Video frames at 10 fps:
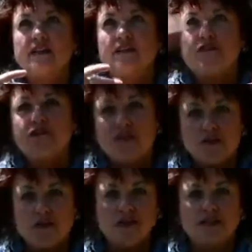
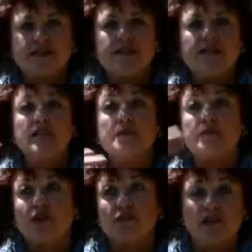fairness in the
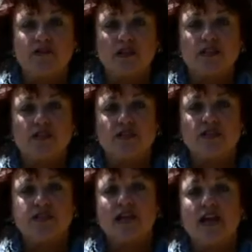book of
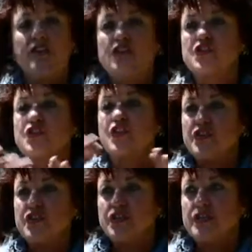Revelations, and the
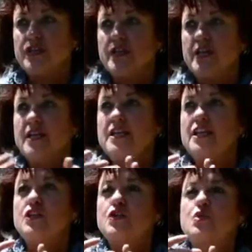church
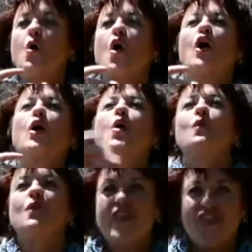needs to arc
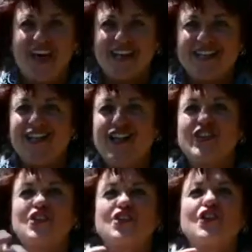with that.
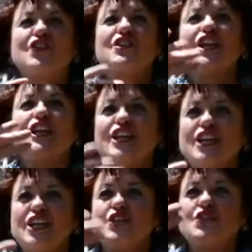The church
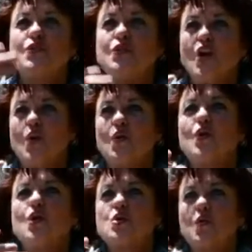needs to go
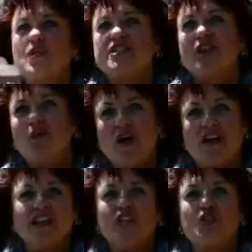towards
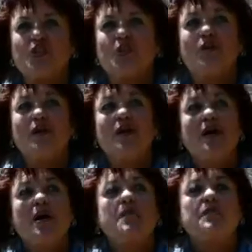equality too,
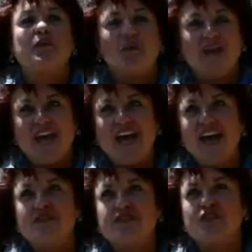but we
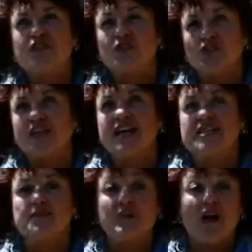have stood
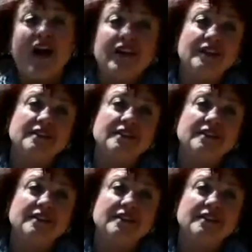as a bloc,